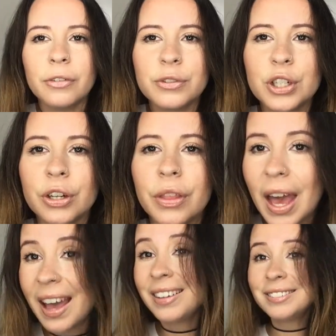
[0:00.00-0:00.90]
after
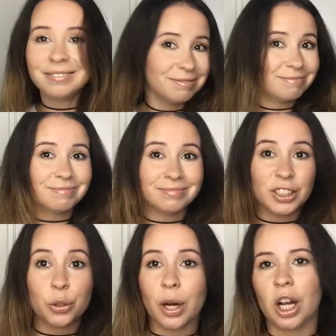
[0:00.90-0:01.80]
that,
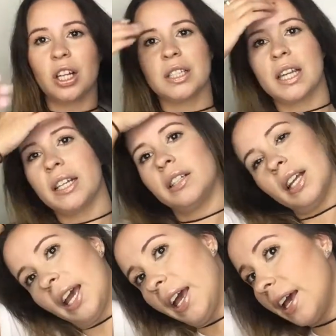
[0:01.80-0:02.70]
you are all
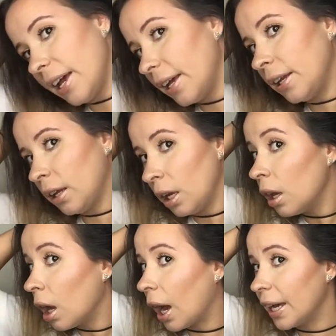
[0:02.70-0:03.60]
done. And
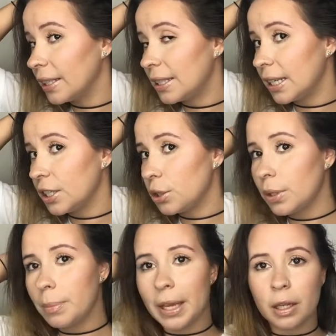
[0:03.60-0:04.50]
I didn't do
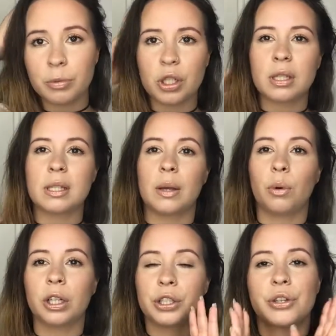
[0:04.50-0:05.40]
any makeup just because I
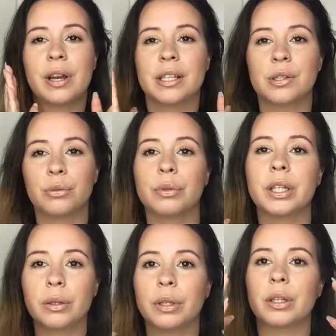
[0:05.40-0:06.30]
wanted you guys to
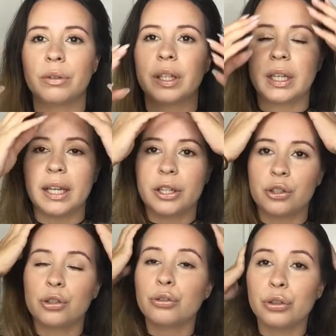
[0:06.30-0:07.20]
really, really, really get a
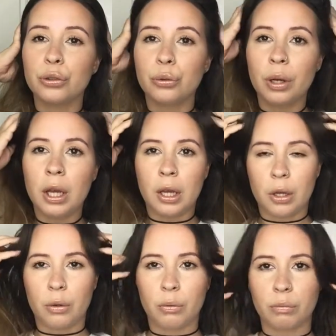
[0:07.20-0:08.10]
true
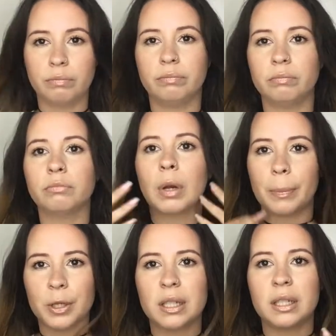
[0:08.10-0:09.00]

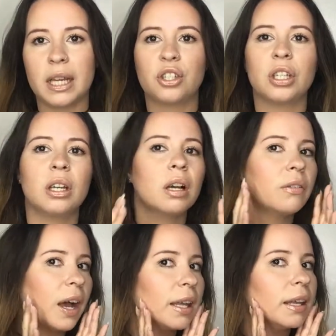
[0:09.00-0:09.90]
representation
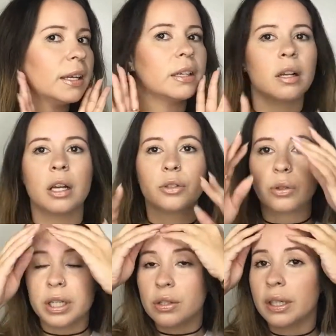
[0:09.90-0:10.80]
of highlighting and
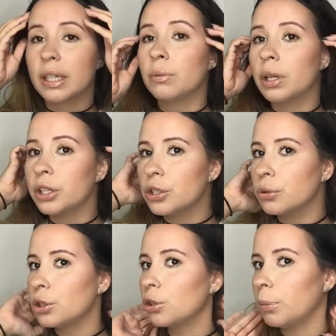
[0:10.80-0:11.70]
contouring. So I didn't want to
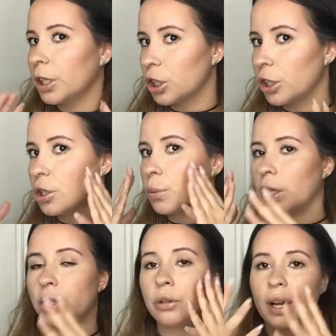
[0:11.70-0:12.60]
do too much. I just
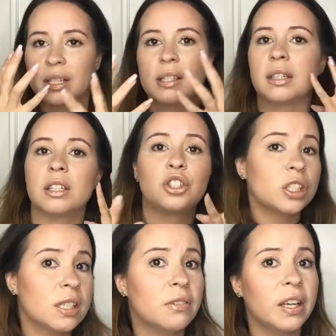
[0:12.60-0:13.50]
wanted you guys to get the
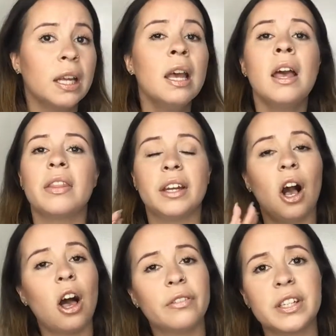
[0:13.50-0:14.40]
gist of it.
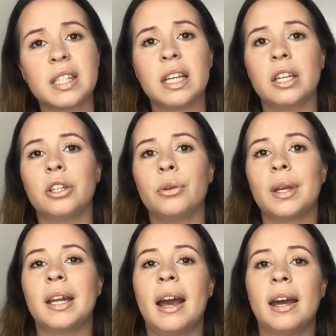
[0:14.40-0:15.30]
Then obviously you
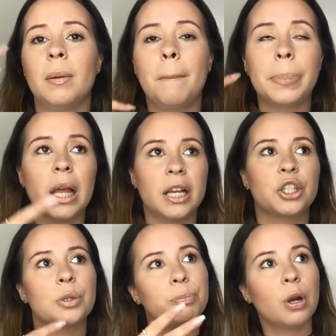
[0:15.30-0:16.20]
can add
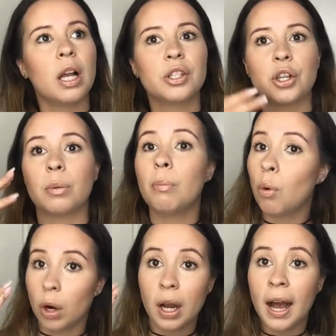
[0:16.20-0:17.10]
blush, bronzer,
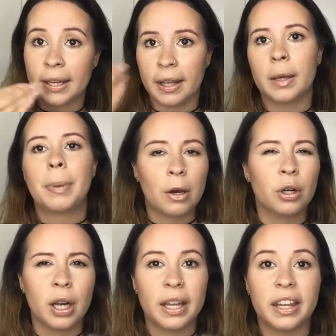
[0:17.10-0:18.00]
more highlight,
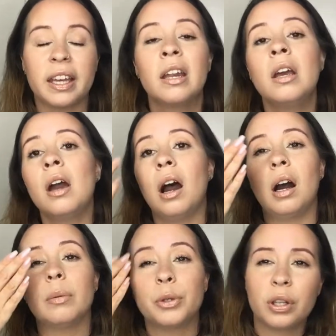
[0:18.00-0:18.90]
powder highlight.
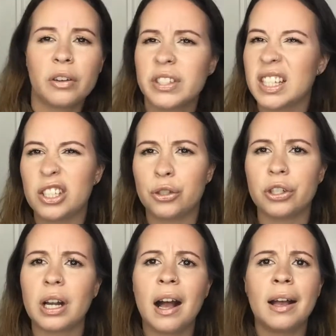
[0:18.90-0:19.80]
You can obviously do
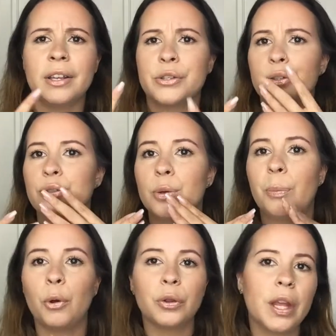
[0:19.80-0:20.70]
your eyes. You can do a
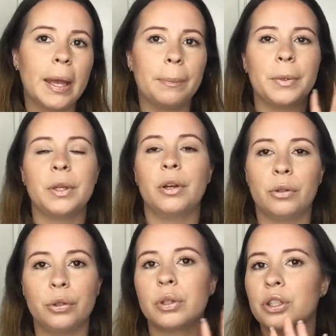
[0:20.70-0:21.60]
bold lip. You know,
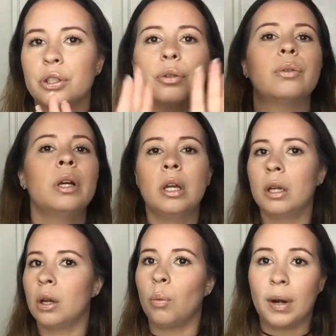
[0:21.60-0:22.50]
you can do
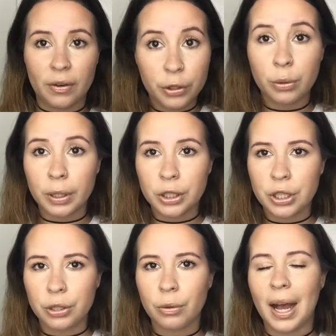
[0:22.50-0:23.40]
whatever you want to
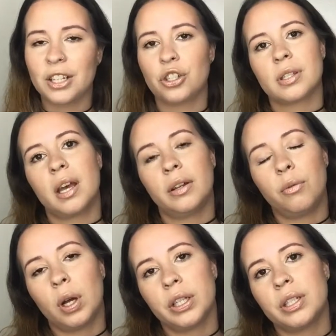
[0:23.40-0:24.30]
do. I just kind
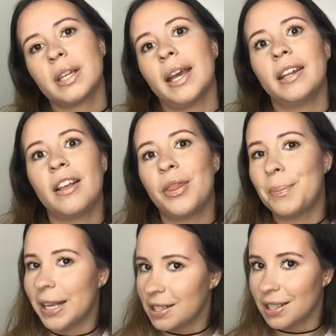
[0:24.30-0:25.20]
of wanted to get the
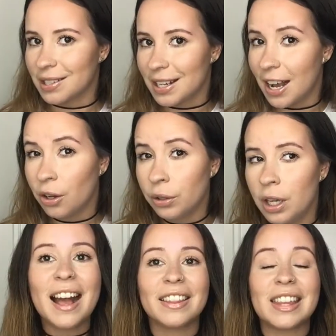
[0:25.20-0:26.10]
basics down.
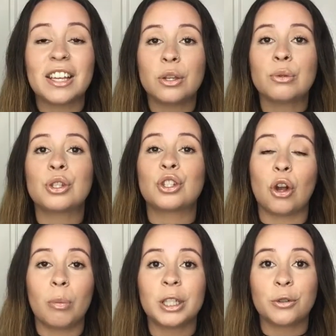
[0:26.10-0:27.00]
Yeah, thank you
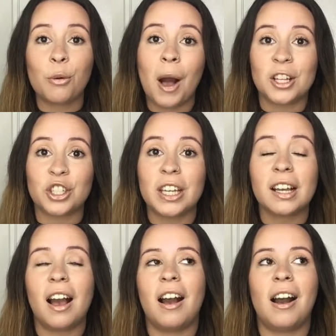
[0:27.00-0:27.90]
so much for watching.